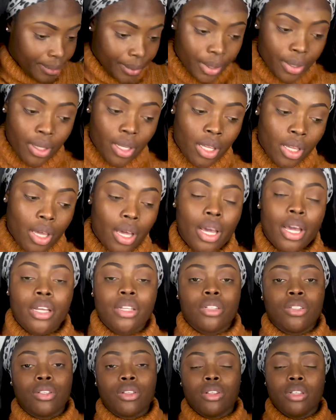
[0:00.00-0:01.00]
Okay
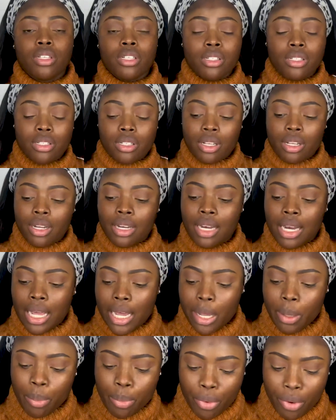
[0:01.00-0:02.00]
guys, so this is a
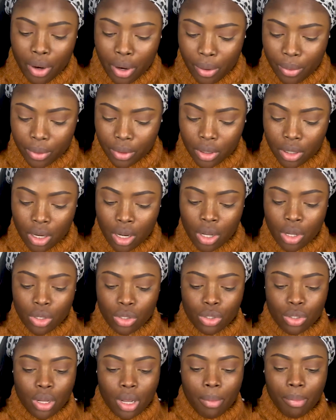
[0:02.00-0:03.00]
light brown,
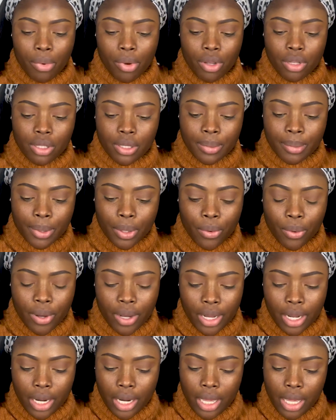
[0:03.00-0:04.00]
so I'm going to be
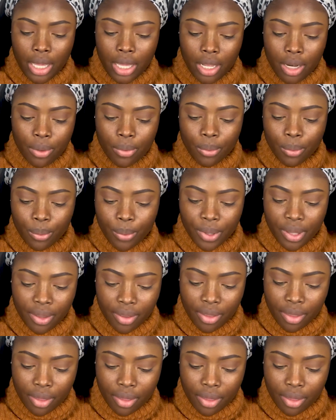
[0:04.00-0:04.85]
going in with